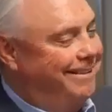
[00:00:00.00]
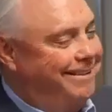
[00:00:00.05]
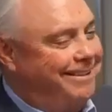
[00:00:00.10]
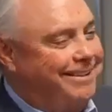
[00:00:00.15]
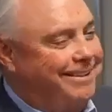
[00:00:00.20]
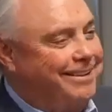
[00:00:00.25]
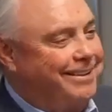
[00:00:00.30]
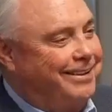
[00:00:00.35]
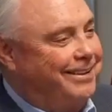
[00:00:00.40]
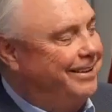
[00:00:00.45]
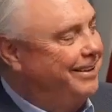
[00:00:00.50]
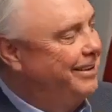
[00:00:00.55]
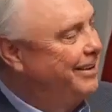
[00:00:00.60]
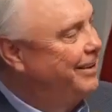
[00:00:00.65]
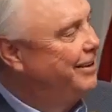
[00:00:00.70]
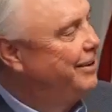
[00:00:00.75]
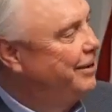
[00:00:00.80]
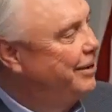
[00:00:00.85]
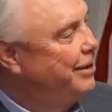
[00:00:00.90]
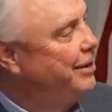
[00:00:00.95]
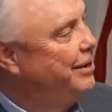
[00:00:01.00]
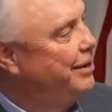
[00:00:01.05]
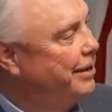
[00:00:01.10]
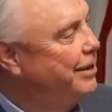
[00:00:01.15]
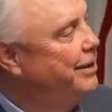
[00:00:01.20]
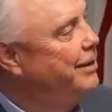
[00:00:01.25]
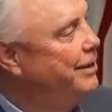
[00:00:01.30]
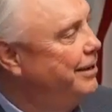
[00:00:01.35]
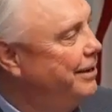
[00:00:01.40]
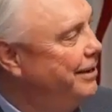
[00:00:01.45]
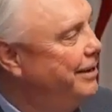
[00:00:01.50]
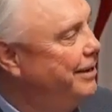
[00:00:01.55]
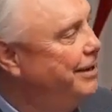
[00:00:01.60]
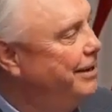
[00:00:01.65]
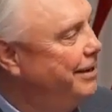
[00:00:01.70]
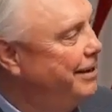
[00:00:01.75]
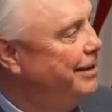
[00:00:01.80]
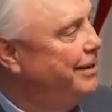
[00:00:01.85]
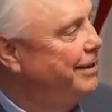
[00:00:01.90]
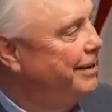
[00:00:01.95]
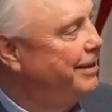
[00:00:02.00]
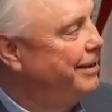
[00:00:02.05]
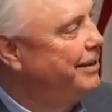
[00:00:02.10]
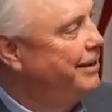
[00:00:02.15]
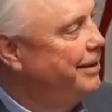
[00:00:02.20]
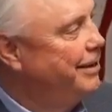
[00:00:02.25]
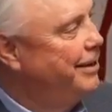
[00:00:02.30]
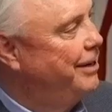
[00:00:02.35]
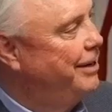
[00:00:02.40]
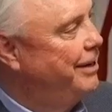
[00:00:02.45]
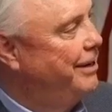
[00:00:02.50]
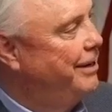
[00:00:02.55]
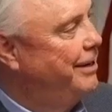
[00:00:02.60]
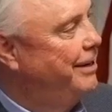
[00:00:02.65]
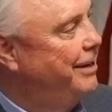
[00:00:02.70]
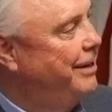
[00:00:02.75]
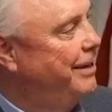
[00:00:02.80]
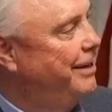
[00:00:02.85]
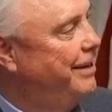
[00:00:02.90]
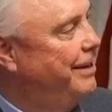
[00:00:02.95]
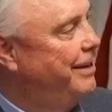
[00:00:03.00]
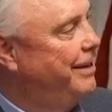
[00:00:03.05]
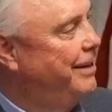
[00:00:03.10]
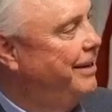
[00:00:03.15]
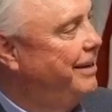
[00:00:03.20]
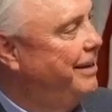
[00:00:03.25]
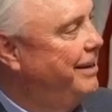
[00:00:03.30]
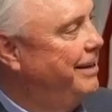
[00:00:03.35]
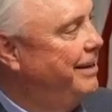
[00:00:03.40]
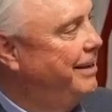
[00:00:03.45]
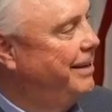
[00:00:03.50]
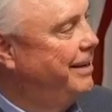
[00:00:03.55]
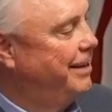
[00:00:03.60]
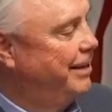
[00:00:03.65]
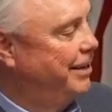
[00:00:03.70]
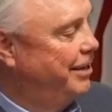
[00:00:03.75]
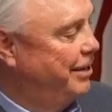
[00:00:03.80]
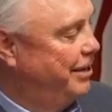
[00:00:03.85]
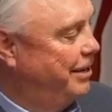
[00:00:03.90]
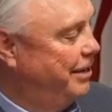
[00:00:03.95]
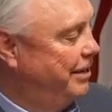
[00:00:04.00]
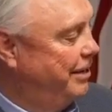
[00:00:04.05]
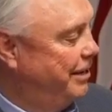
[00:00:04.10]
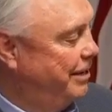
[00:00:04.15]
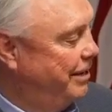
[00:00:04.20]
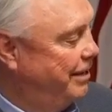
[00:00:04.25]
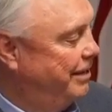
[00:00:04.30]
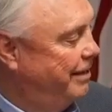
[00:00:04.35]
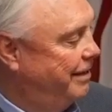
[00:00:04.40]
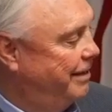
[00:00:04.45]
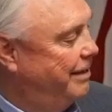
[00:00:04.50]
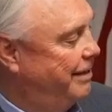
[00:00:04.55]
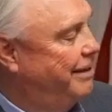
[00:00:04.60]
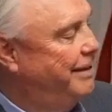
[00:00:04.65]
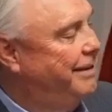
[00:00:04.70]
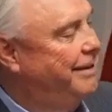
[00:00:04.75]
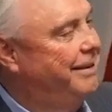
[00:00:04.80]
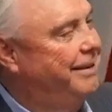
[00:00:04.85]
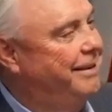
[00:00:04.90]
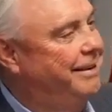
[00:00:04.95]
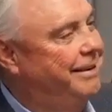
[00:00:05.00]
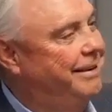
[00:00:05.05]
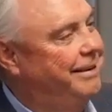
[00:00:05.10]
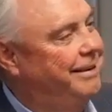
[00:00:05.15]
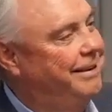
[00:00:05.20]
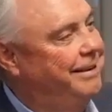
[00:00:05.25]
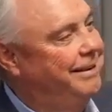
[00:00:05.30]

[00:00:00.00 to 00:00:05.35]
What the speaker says: [no speech]